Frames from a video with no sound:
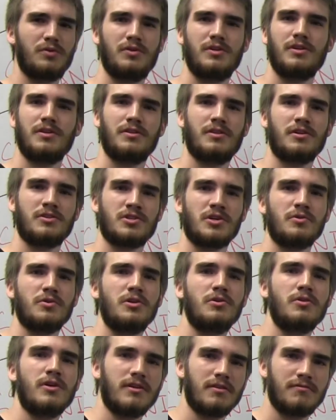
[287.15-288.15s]
there's no
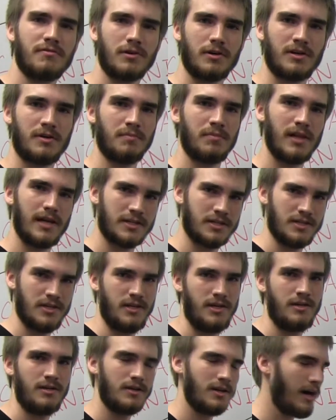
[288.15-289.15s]
unit for
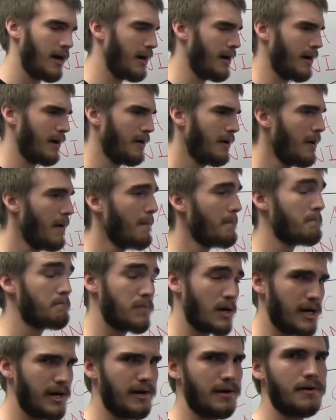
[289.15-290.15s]
complexity.
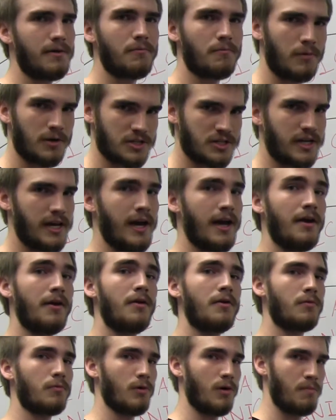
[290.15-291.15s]
But once again,
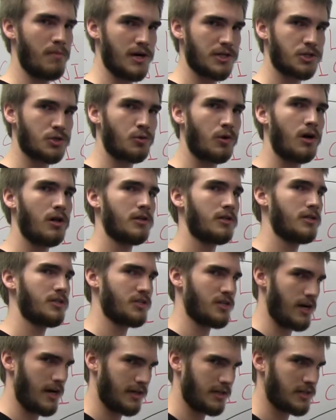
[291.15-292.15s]
robust
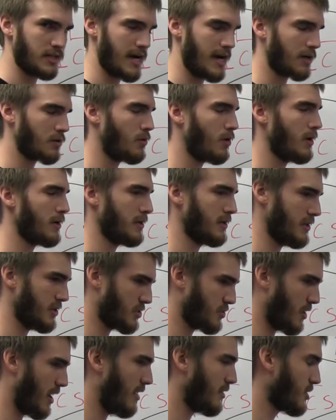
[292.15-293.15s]
qualities, not exact
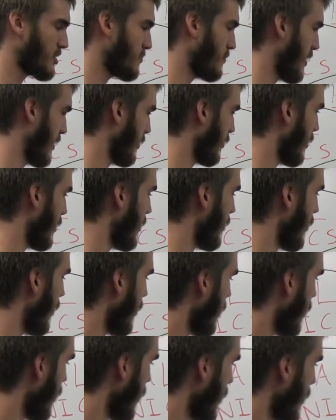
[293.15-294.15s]
quantities. I'll explain later.
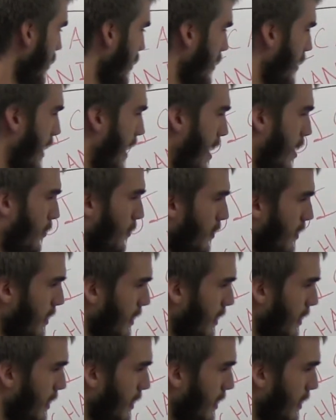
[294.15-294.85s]
Now,